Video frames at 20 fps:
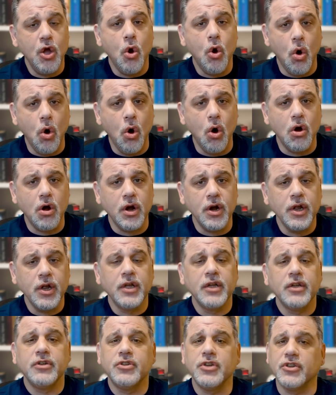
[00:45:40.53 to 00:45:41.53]
or
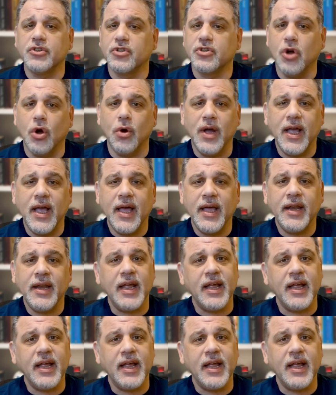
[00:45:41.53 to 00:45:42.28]
just go ahead